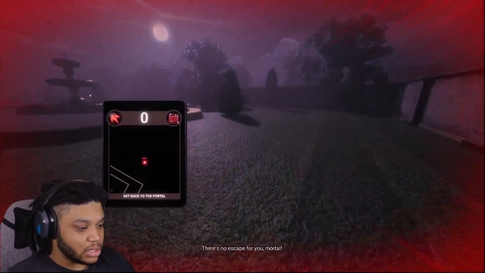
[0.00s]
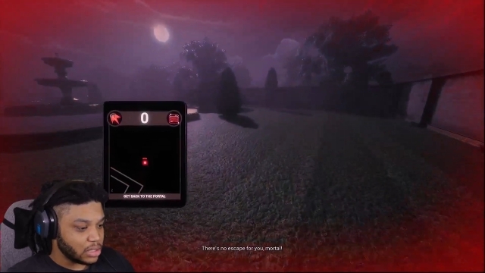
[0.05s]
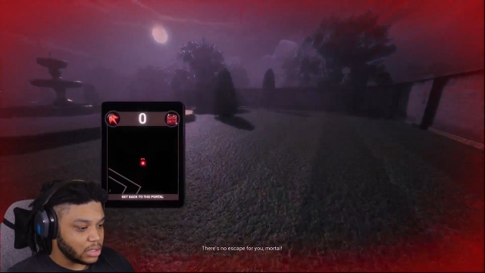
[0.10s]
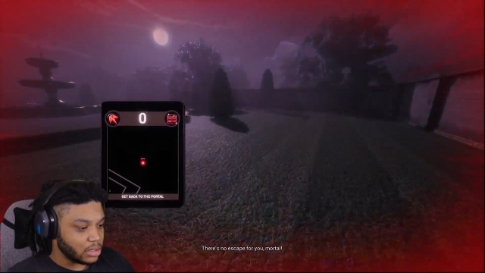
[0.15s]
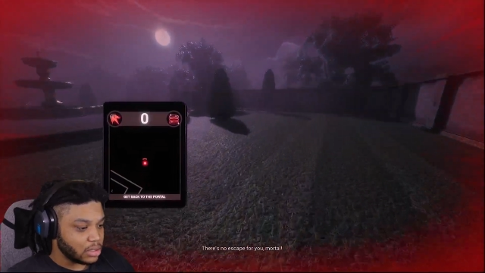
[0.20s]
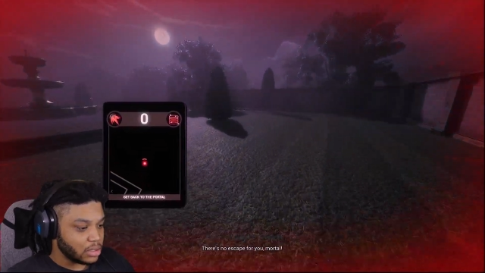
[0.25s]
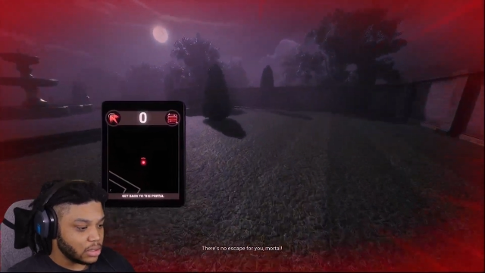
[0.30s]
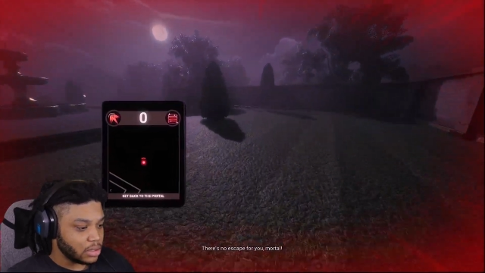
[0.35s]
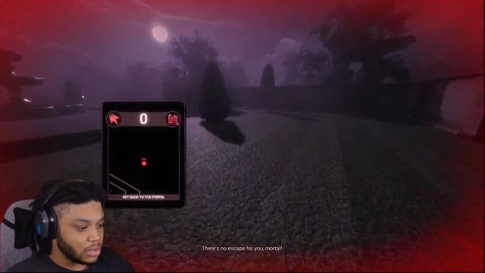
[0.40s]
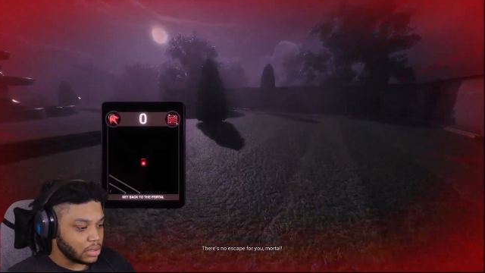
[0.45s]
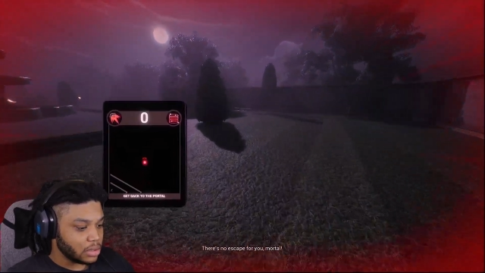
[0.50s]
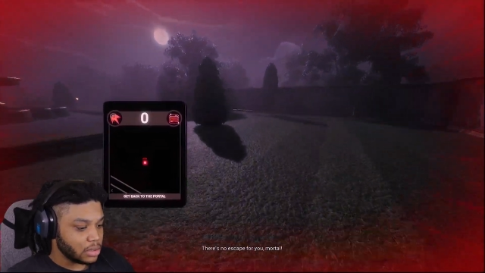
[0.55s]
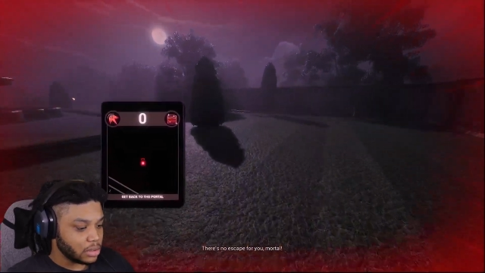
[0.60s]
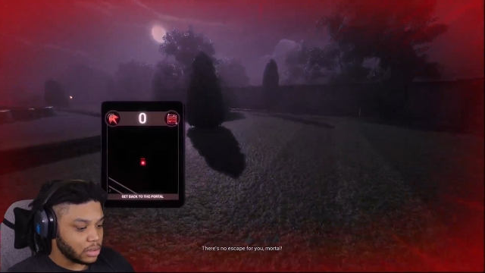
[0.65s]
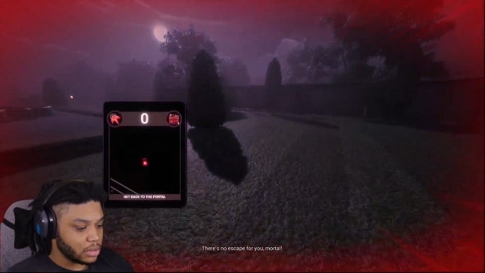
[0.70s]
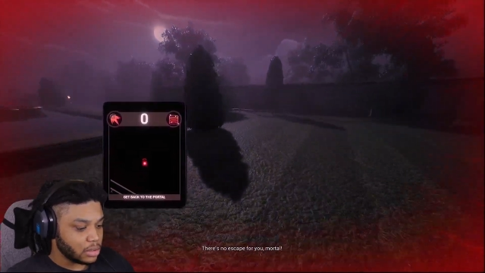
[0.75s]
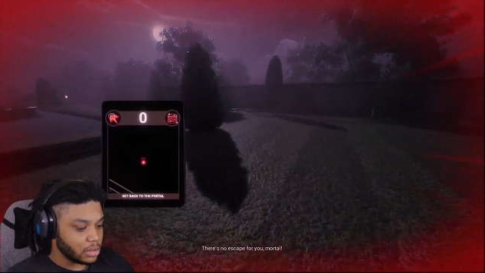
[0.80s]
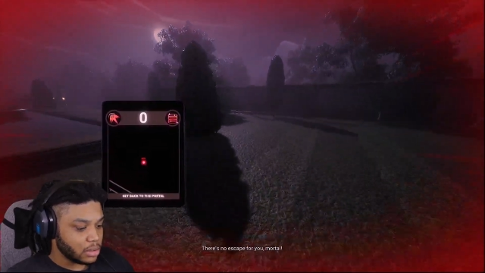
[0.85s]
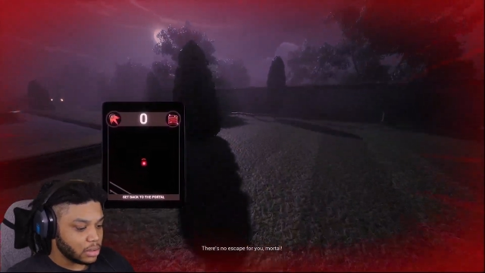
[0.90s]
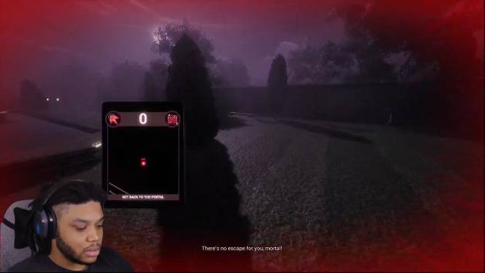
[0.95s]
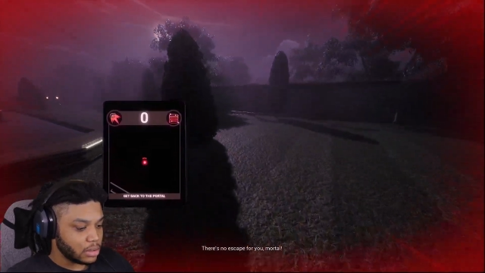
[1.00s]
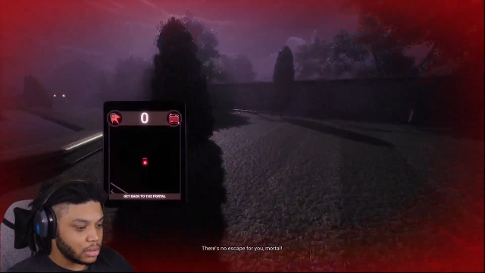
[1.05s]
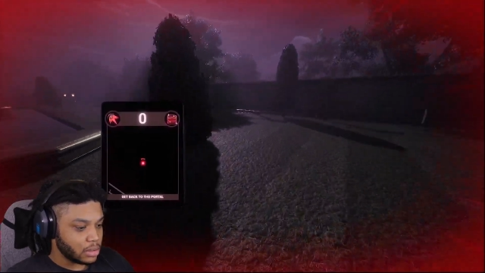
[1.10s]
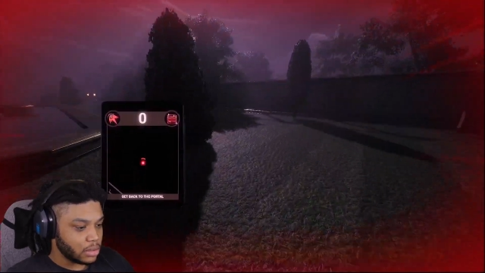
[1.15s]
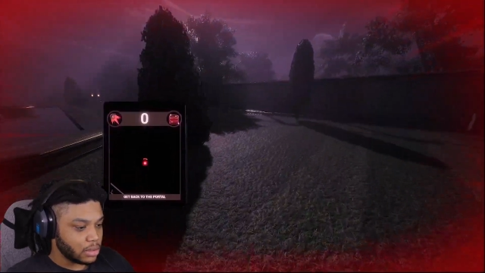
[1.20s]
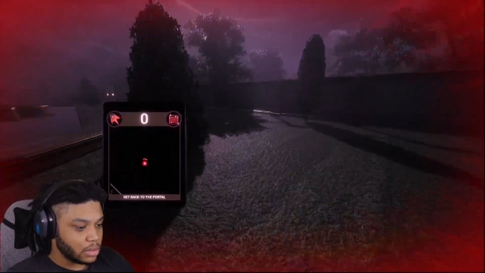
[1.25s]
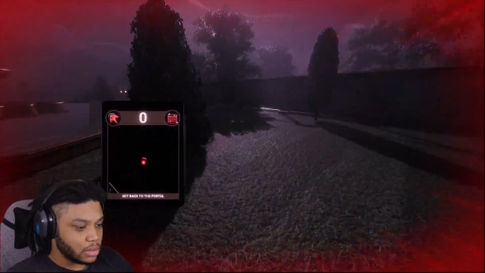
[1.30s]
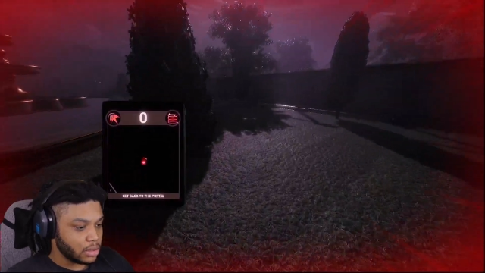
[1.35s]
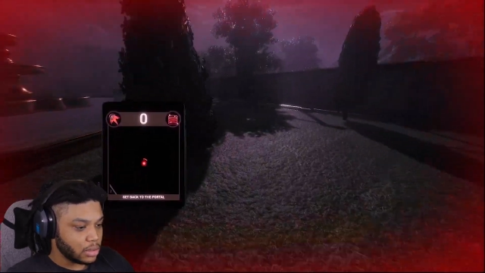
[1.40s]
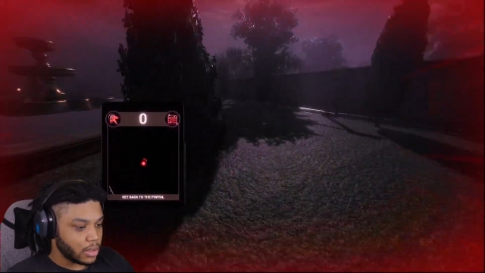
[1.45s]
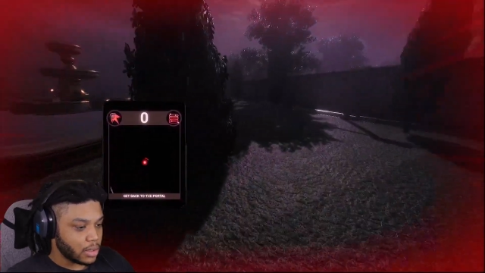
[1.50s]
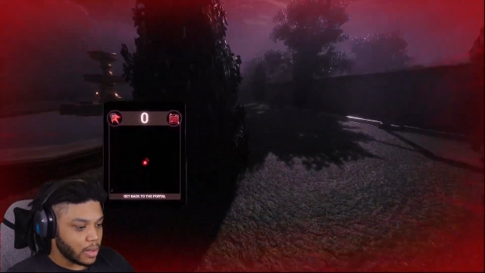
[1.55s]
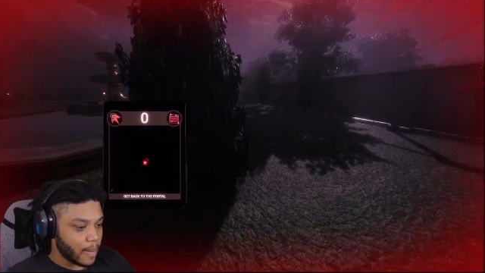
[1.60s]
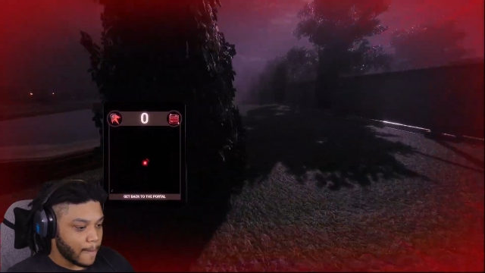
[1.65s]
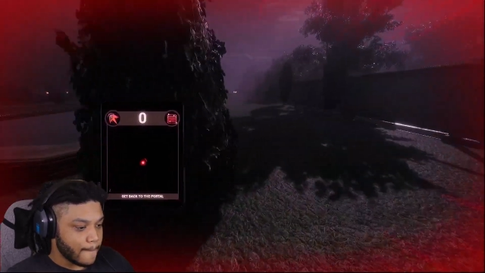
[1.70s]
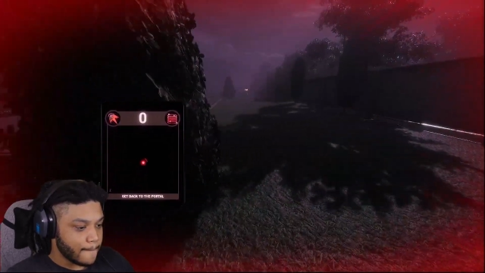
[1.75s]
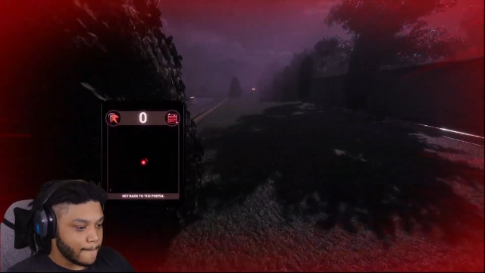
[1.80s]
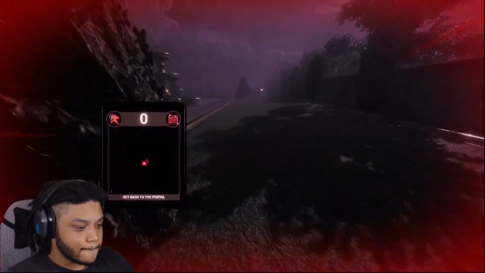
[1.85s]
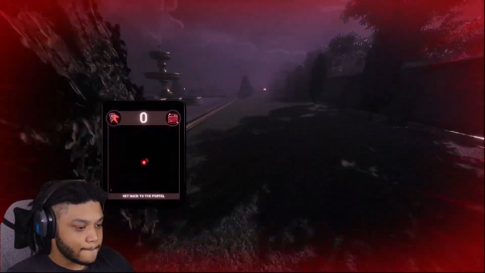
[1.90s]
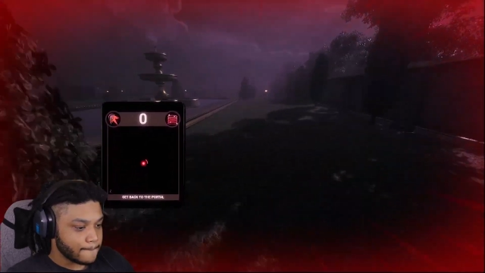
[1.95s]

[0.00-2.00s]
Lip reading: [no speech]